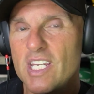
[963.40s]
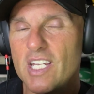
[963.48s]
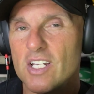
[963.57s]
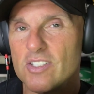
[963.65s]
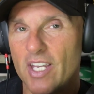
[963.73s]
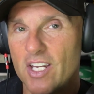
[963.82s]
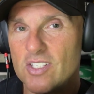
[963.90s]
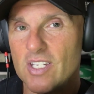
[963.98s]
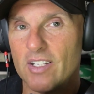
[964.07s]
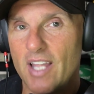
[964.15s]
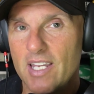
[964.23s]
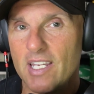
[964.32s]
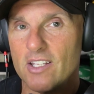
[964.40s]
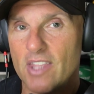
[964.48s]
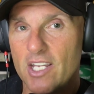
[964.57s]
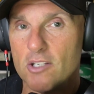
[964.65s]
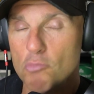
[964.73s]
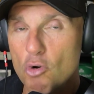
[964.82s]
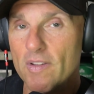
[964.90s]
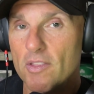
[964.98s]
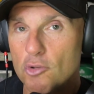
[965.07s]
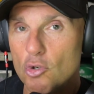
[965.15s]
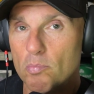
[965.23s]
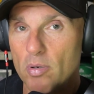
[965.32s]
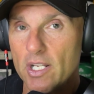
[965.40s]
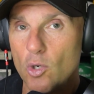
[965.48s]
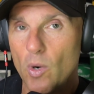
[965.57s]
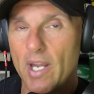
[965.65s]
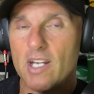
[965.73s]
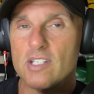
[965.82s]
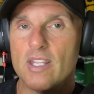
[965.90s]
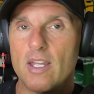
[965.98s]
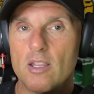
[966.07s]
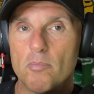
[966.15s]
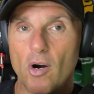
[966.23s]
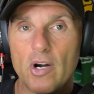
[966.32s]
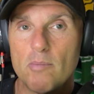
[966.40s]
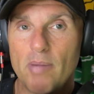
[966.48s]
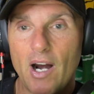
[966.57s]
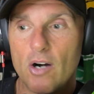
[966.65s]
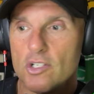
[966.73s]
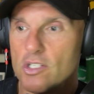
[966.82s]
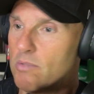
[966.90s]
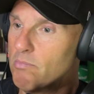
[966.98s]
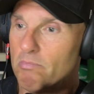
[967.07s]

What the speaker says: because, like I said, they get things moving through pretty quick because the party in power just